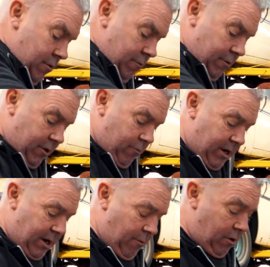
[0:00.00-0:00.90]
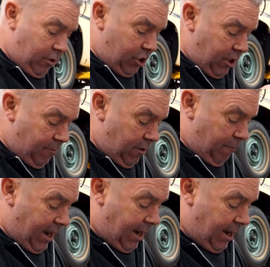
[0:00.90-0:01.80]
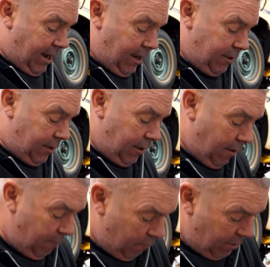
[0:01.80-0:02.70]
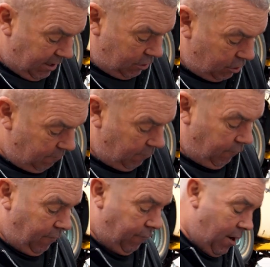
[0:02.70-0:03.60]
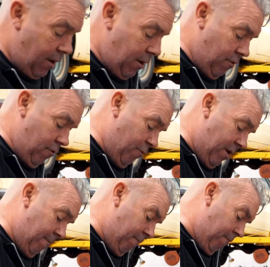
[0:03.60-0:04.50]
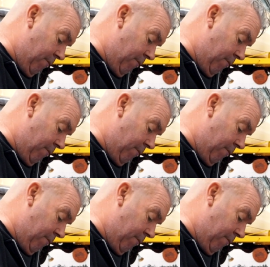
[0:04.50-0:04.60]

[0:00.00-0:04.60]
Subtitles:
Right, so we know we've got shim on the back of that, because they don't make shims for the front of the oil pump.